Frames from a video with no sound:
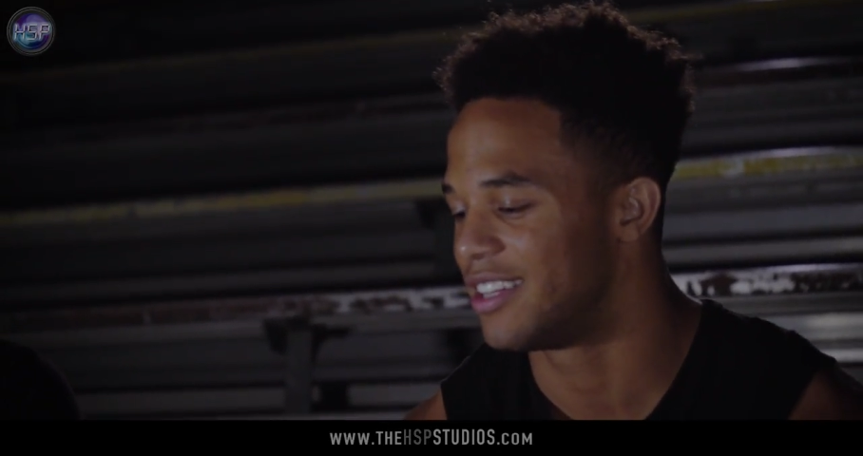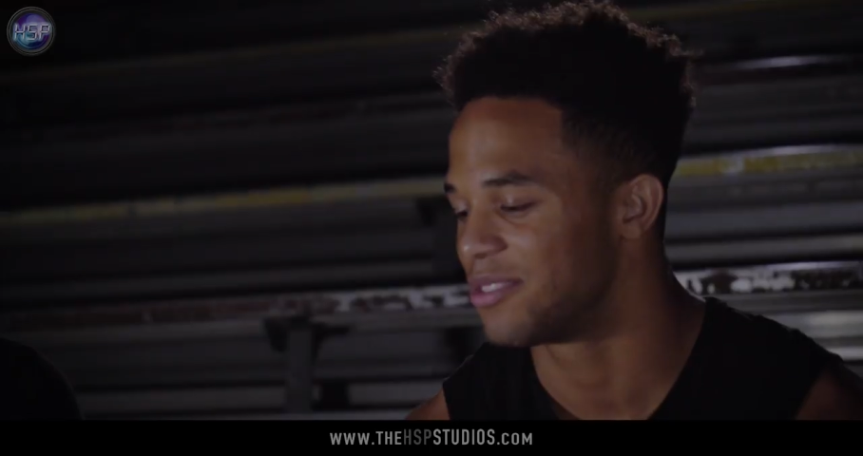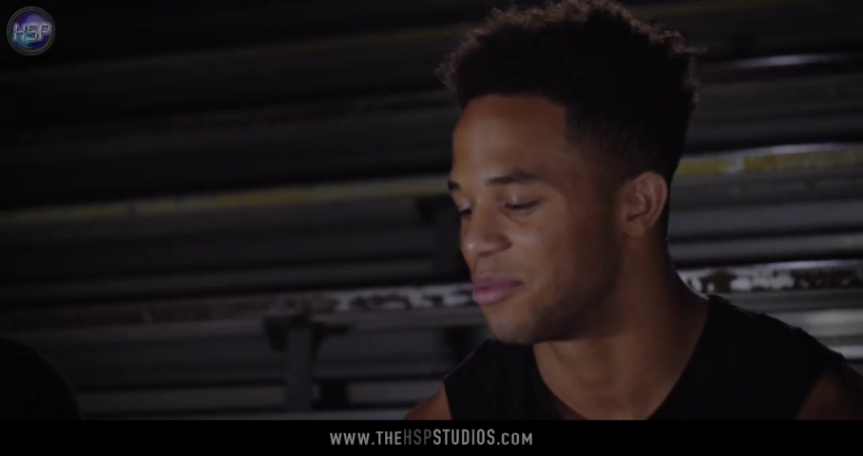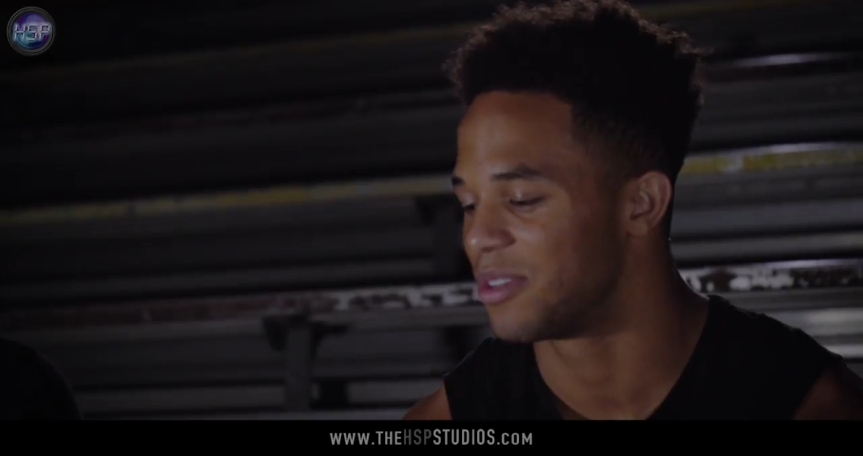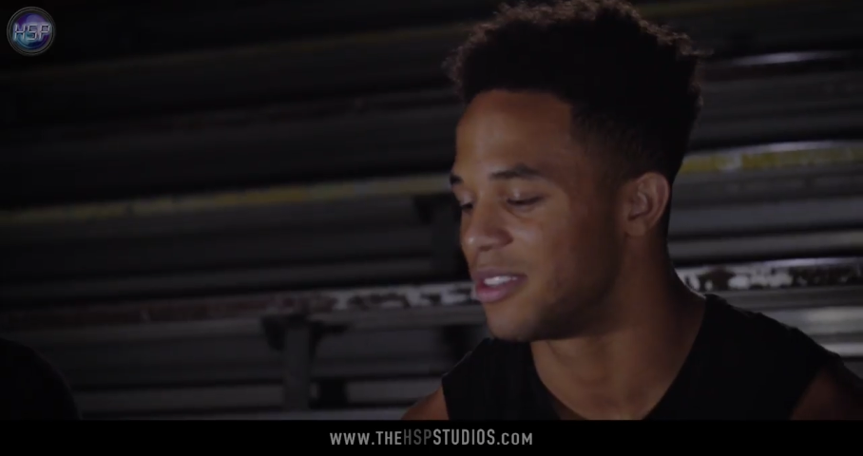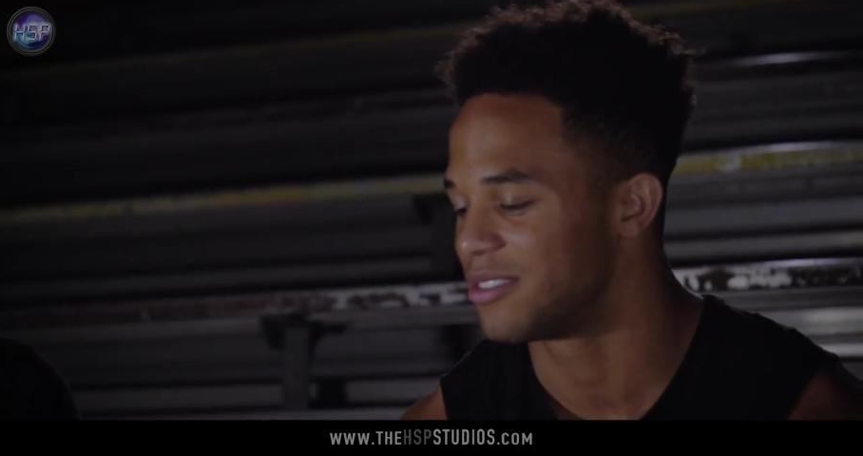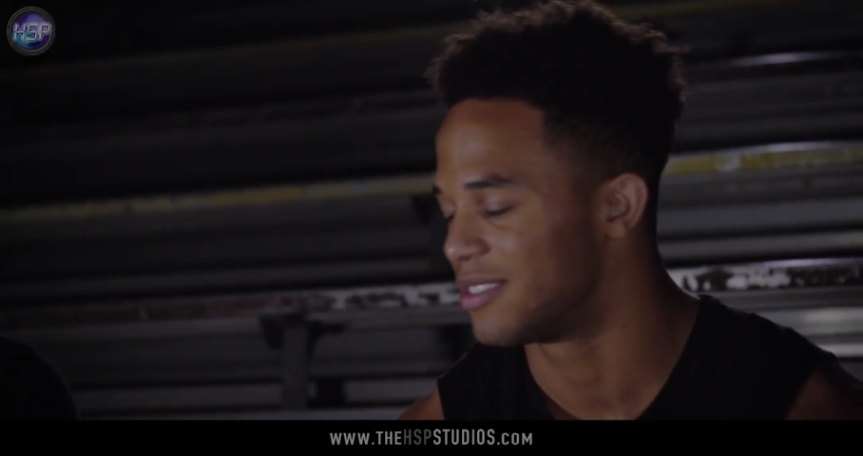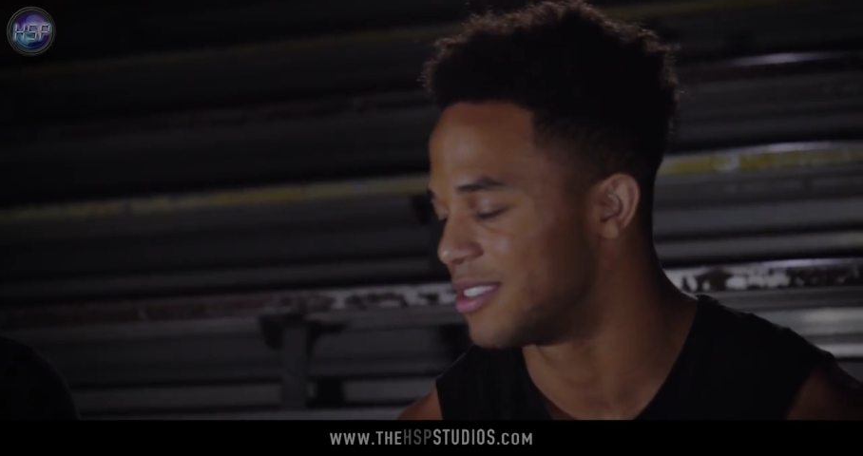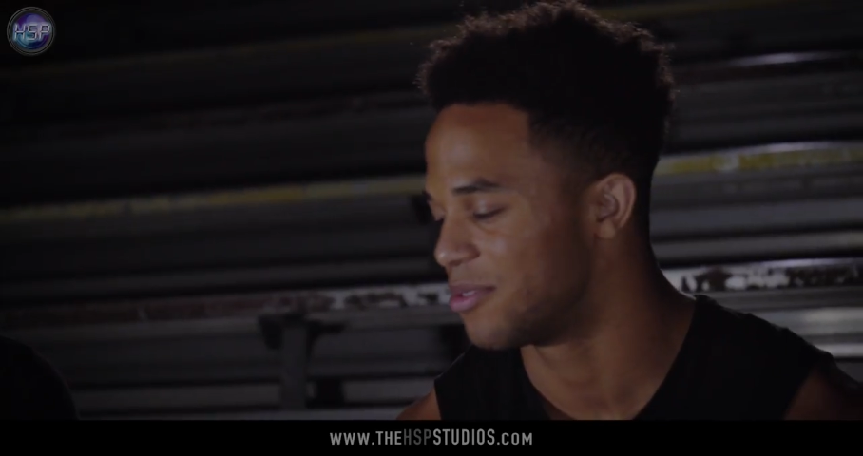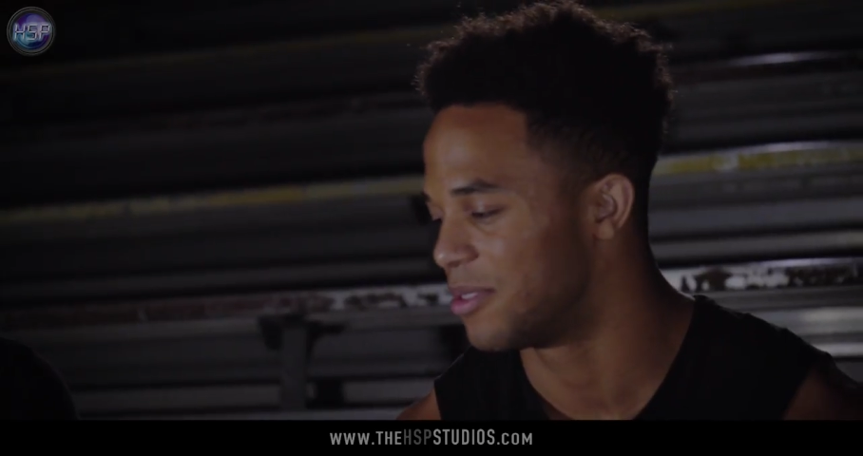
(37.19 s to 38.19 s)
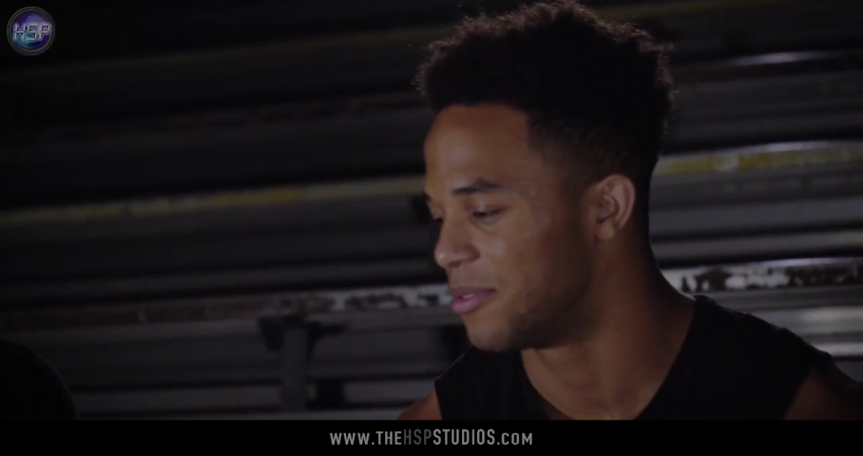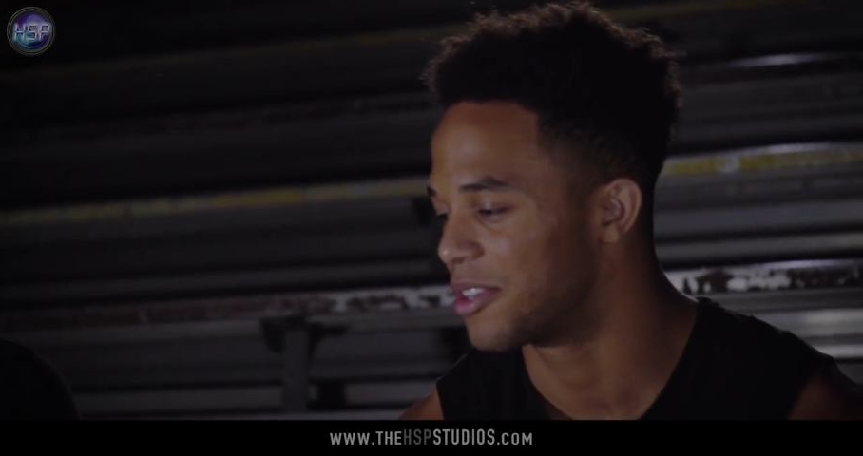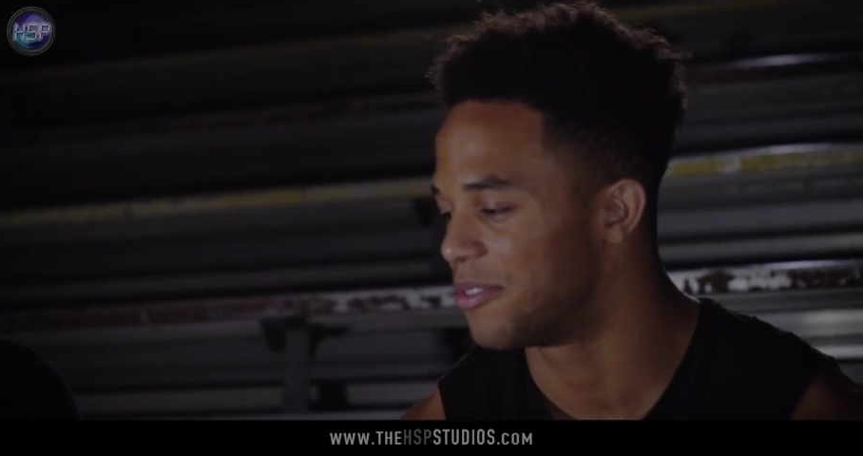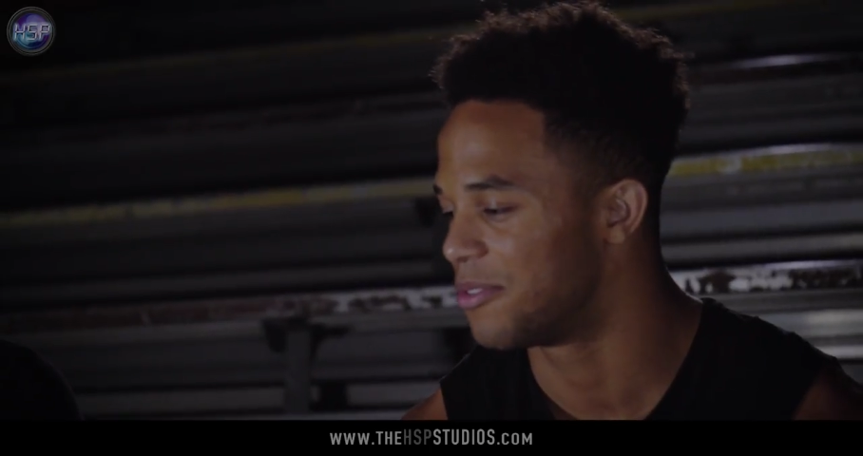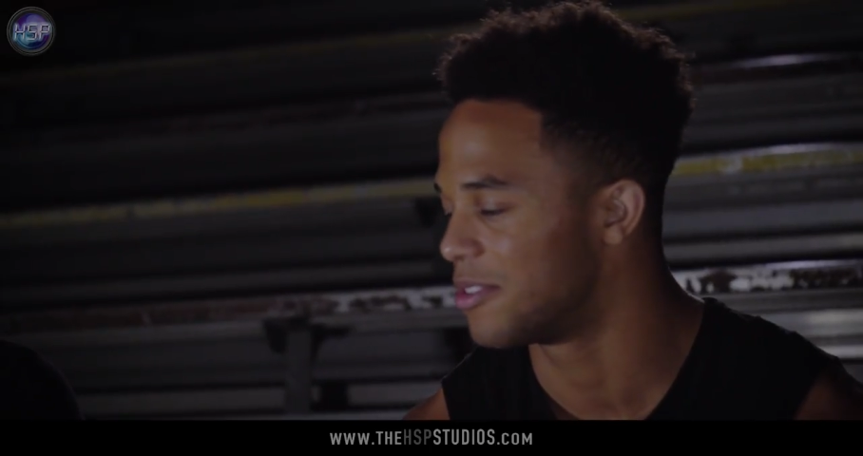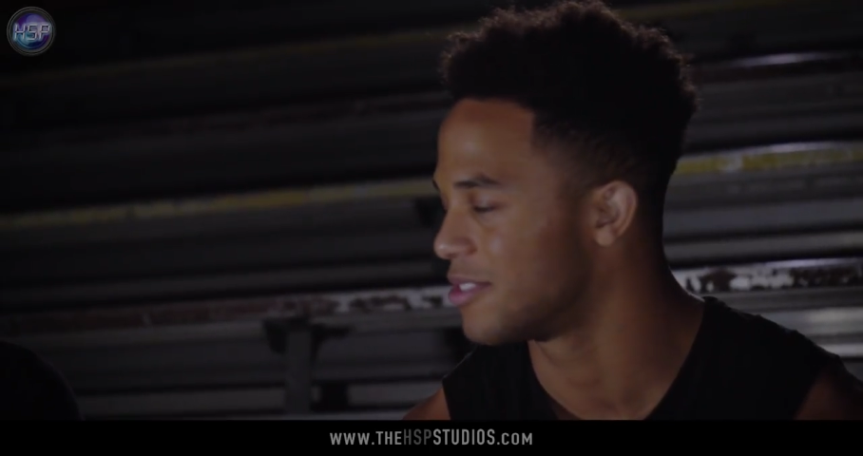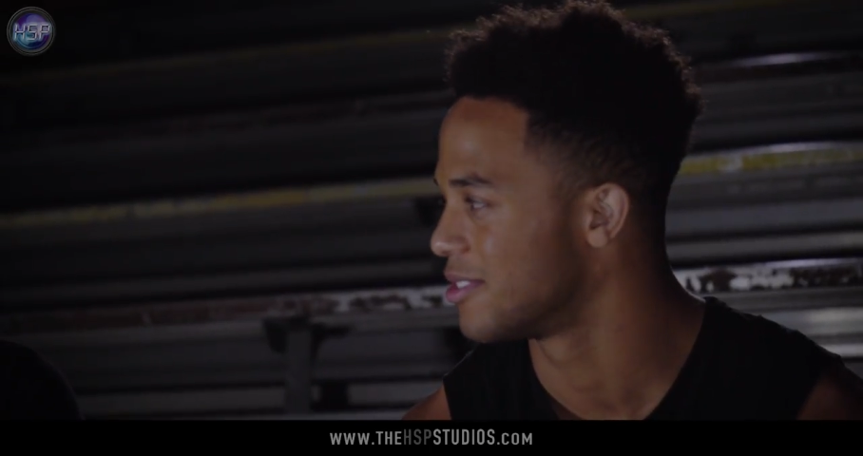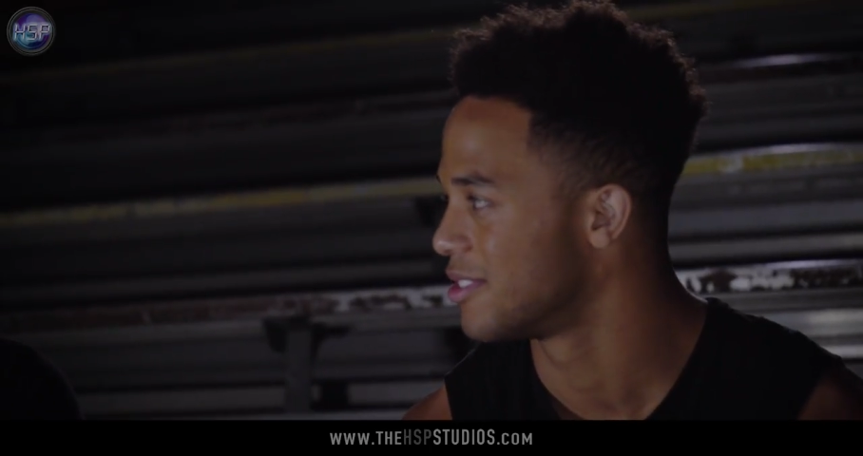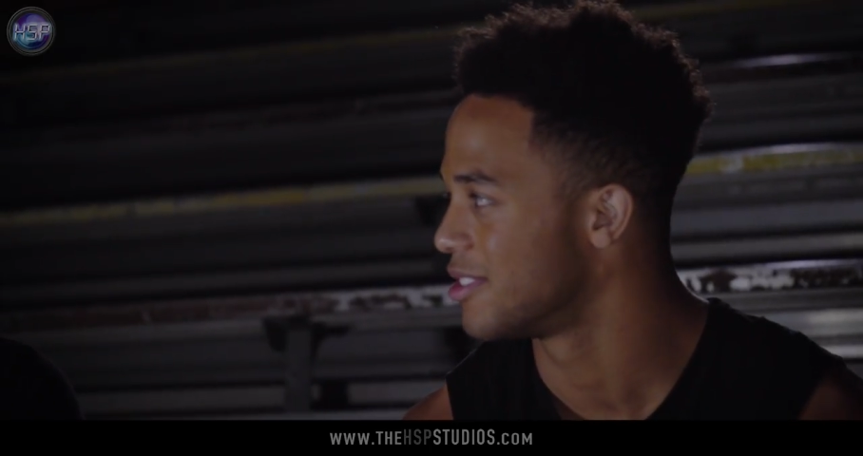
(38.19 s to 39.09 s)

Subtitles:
and that's what I'm looking forward to.